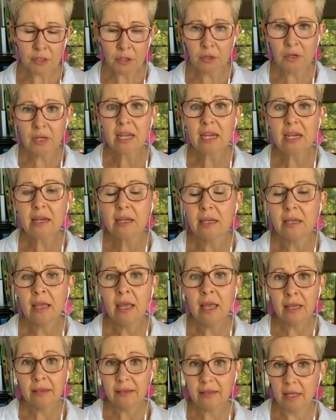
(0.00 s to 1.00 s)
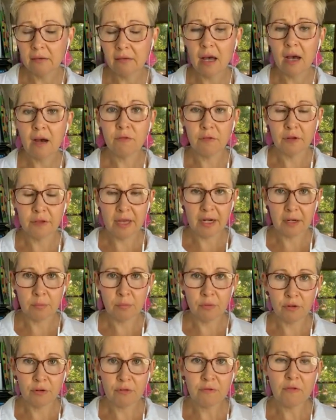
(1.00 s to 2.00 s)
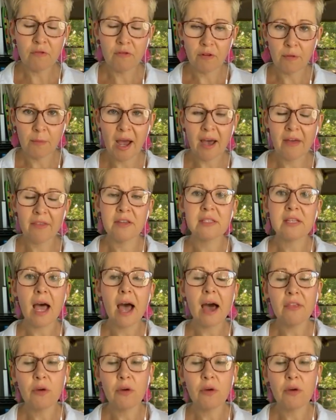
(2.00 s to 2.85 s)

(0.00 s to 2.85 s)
So needing that love or that approval from others,